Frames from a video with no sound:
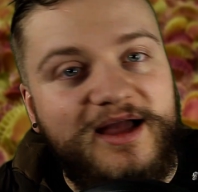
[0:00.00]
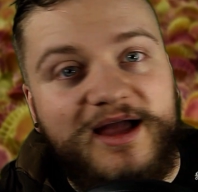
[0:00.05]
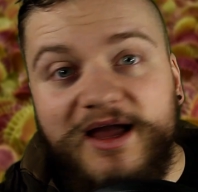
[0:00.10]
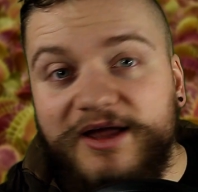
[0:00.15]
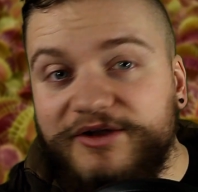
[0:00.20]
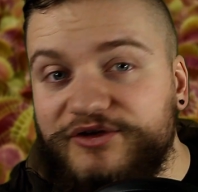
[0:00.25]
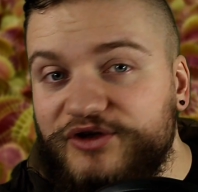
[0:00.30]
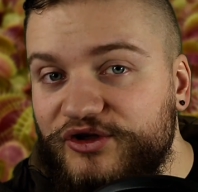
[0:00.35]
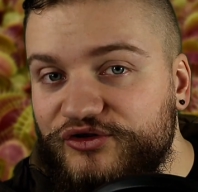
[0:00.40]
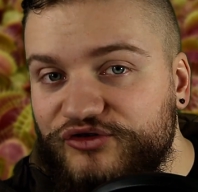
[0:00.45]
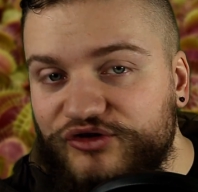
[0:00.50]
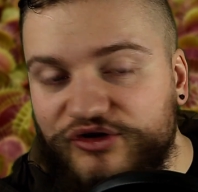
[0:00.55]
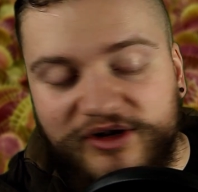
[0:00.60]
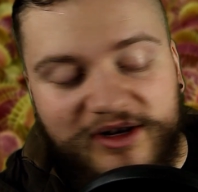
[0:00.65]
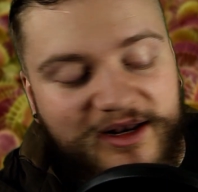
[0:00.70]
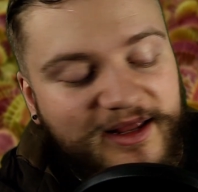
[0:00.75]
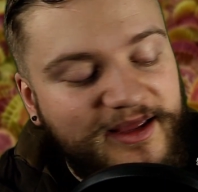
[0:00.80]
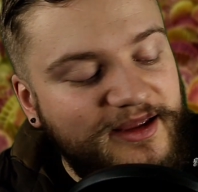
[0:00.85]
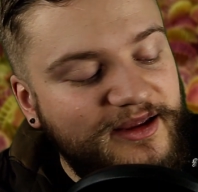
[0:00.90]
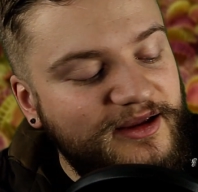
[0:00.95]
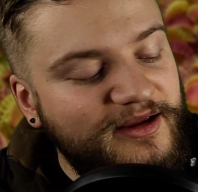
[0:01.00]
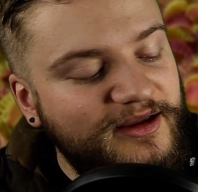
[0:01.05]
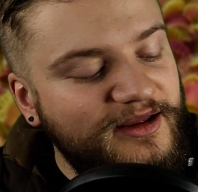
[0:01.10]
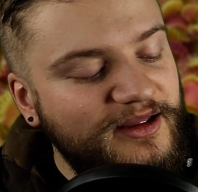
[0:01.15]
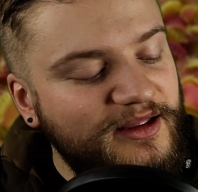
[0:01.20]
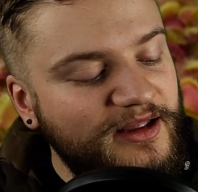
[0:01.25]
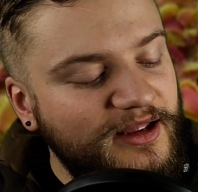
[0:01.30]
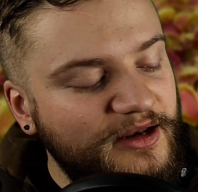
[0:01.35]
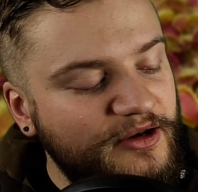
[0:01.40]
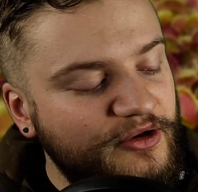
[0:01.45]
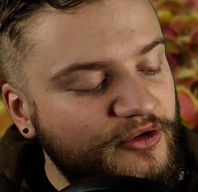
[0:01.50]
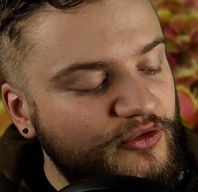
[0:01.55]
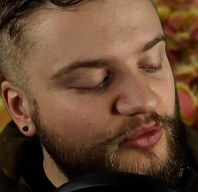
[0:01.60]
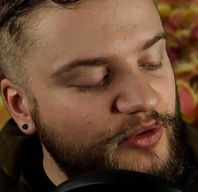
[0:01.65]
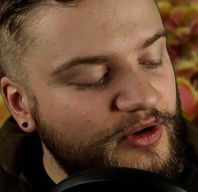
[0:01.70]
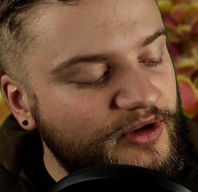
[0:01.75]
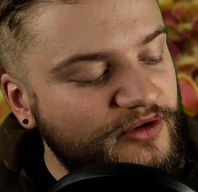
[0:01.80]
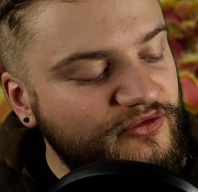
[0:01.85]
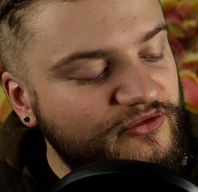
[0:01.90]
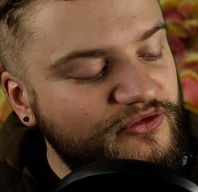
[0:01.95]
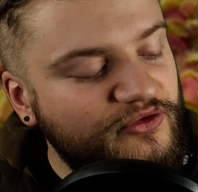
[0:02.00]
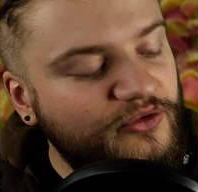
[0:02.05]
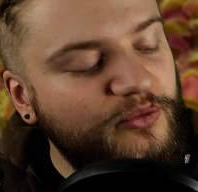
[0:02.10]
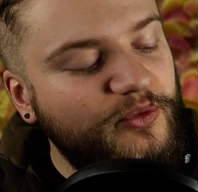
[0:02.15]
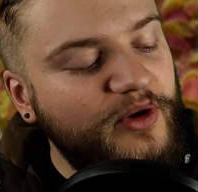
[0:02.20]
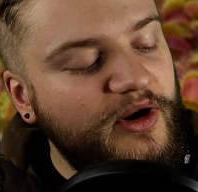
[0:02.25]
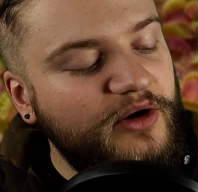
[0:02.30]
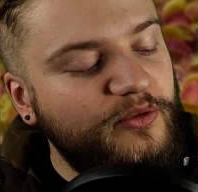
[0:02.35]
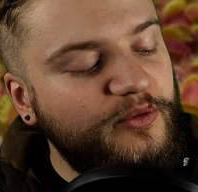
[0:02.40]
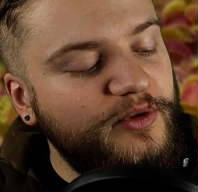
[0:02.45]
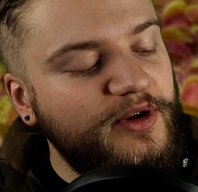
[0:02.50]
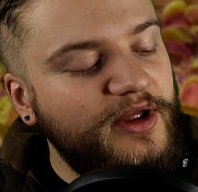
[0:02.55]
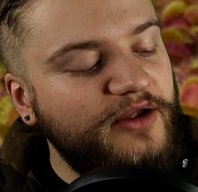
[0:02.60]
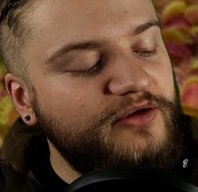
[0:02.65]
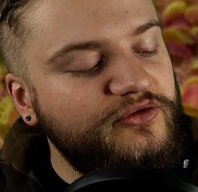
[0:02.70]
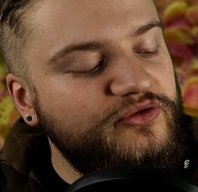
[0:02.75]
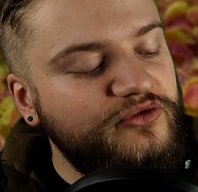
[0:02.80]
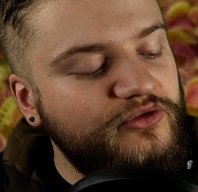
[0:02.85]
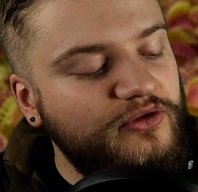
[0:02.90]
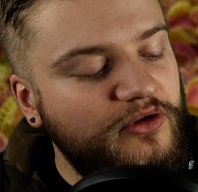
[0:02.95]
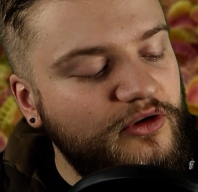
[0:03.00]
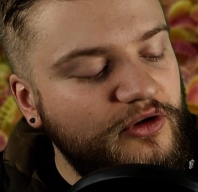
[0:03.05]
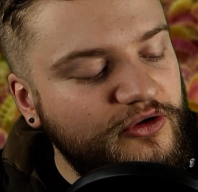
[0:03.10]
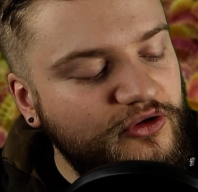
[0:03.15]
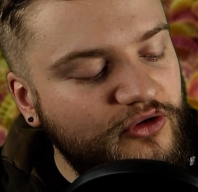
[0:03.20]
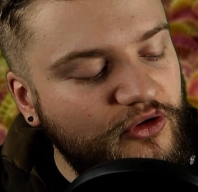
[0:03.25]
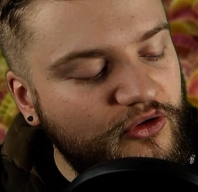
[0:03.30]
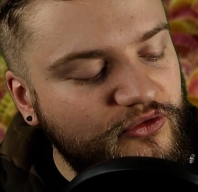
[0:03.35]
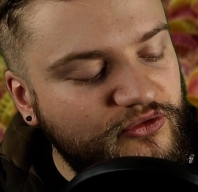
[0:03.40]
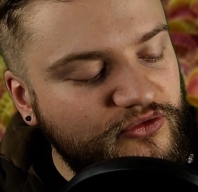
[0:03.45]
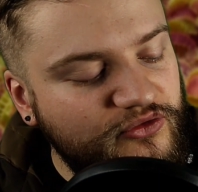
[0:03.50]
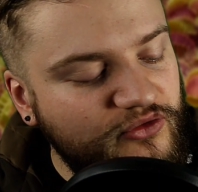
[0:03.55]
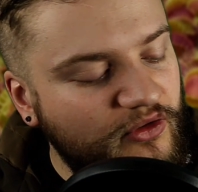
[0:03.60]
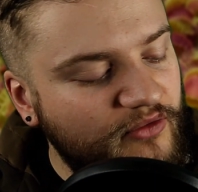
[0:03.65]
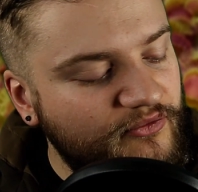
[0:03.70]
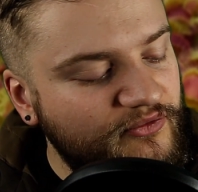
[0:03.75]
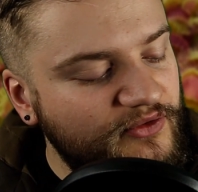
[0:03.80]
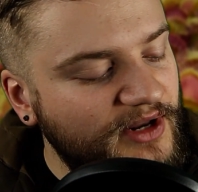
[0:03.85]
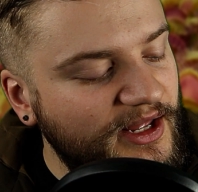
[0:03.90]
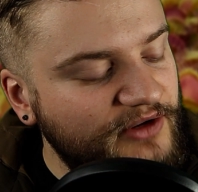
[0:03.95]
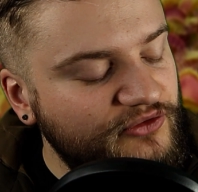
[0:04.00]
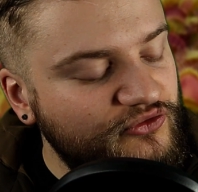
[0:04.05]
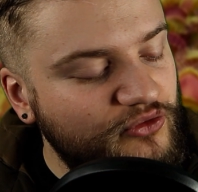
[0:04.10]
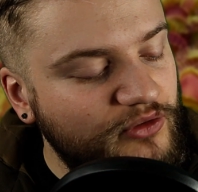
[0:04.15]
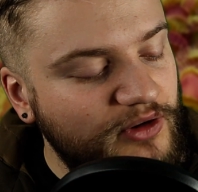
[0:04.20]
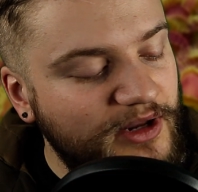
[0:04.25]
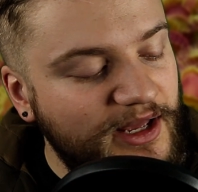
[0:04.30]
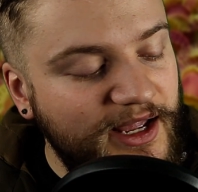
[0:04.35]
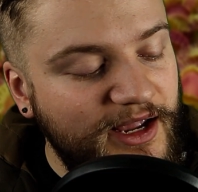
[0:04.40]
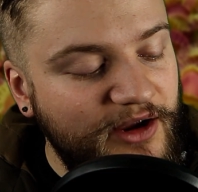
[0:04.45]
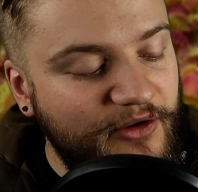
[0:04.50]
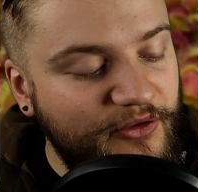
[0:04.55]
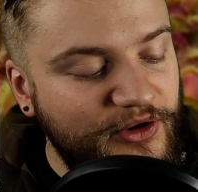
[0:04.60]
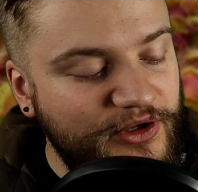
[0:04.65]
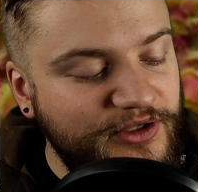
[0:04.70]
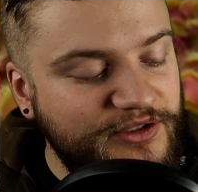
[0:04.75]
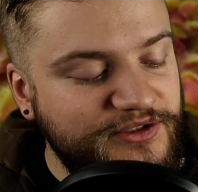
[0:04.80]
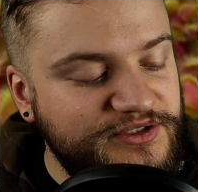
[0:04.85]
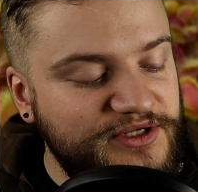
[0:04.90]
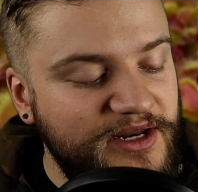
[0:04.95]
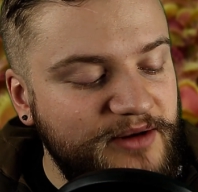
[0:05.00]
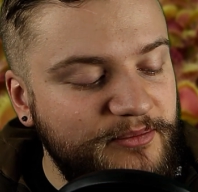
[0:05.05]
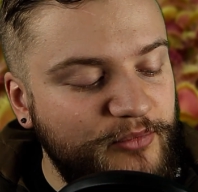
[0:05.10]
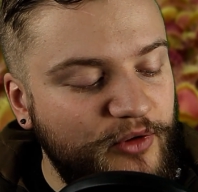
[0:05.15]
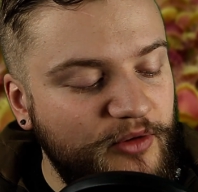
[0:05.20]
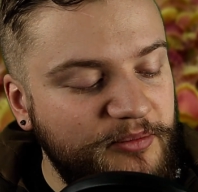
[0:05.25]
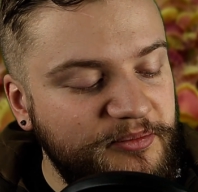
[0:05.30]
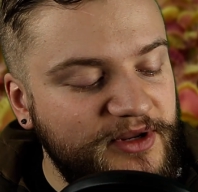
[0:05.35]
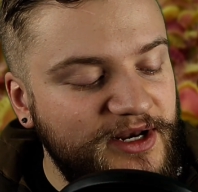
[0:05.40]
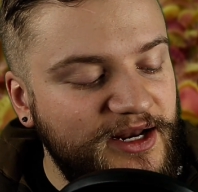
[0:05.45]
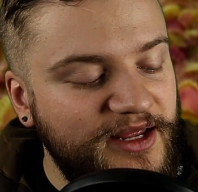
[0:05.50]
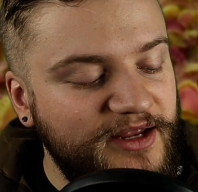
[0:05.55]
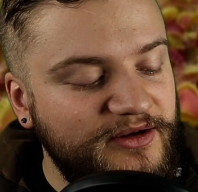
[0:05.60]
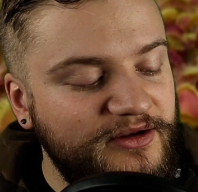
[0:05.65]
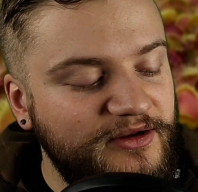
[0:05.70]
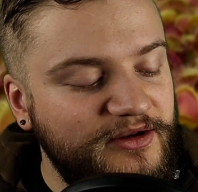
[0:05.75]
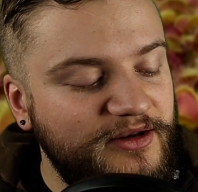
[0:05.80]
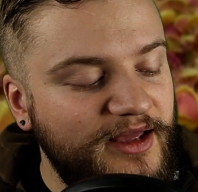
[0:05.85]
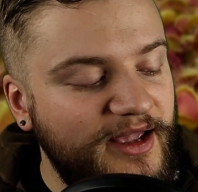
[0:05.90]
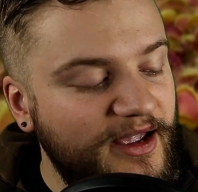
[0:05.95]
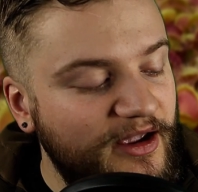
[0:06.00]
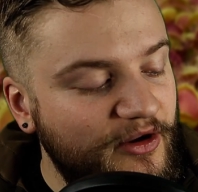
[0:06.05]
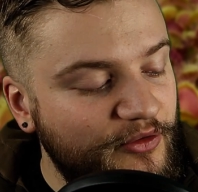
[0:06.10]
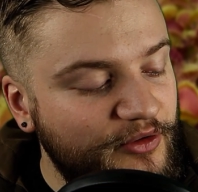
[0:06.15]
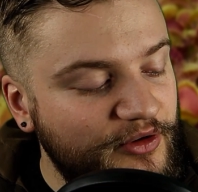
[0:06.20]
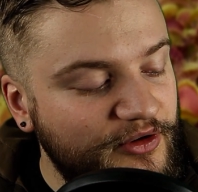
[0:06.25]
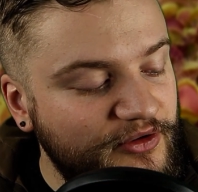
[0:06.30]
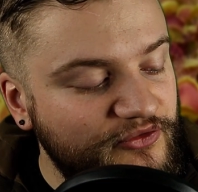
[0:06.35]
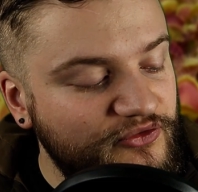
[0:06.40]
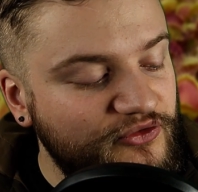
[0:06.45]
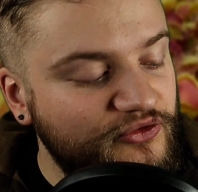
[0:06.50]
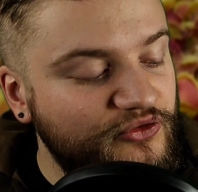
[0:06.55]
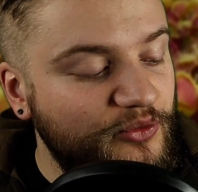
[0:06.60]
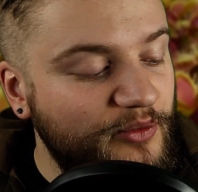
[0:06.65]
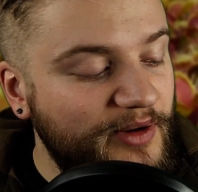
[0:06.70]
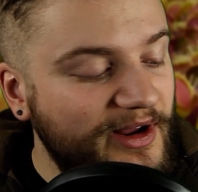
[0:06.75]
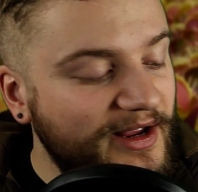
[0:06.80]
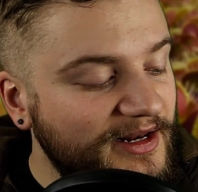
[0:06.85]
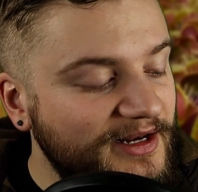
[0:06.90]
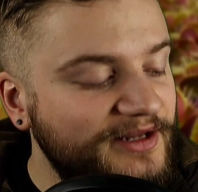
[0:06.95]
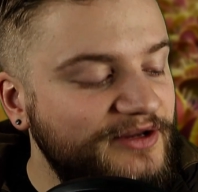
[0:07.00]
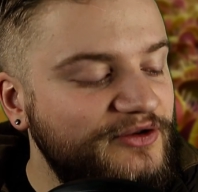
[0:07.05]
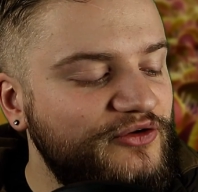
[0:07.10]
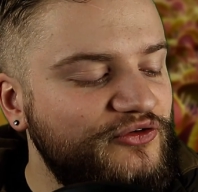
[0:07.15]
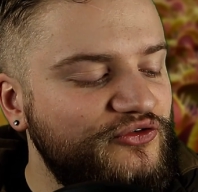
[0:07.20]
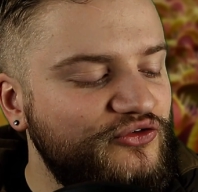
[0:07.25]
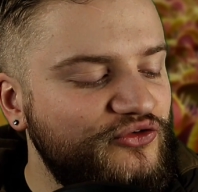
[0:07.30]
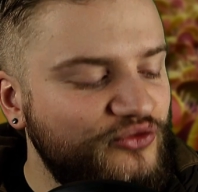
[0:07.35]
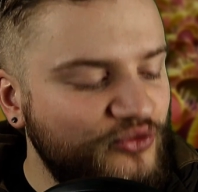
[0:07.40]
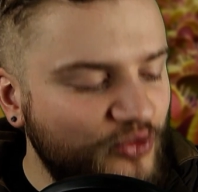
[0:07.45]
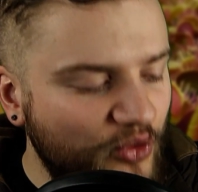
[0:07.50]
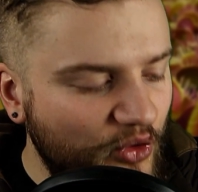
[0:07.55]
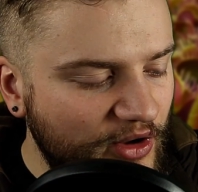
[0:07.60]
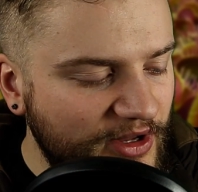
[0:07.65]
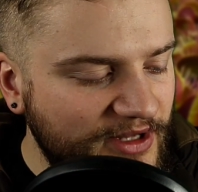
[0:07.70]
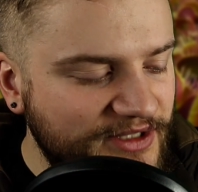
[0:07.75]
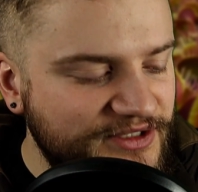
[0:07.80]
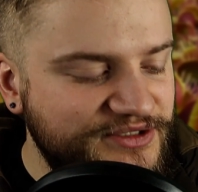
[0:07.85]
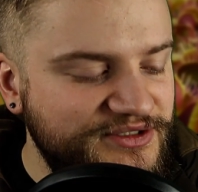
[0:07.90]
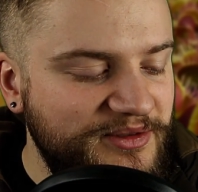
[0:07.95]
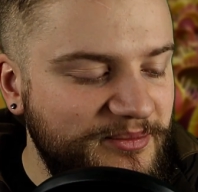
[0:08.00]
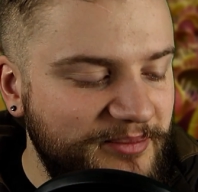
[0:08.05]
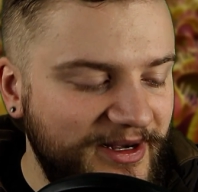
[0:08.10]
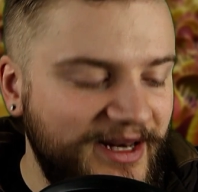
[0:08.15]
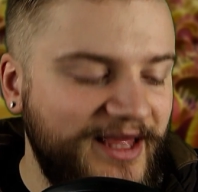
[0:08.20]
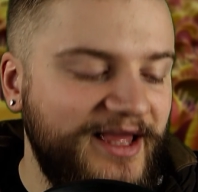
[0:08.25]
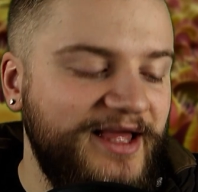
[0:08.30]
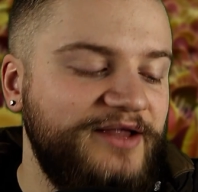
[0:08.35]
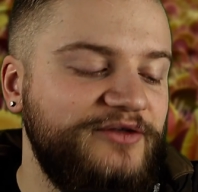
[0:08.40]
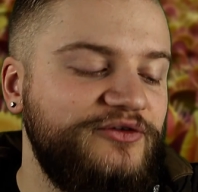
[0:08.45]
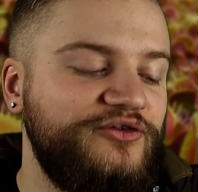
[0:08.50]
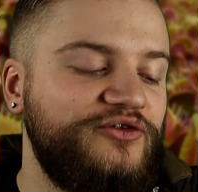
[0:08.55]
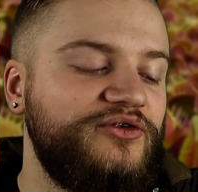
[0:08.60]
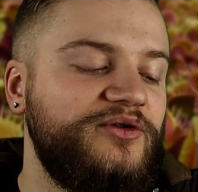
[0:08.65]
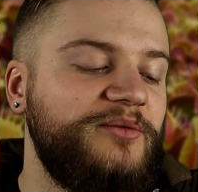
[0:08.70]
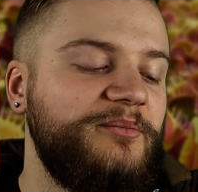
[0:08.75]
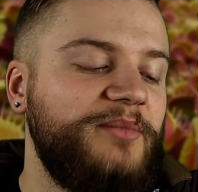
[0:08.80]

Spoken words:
Additionally, increased recreational use of natural areas in populated areas directly destroys the plants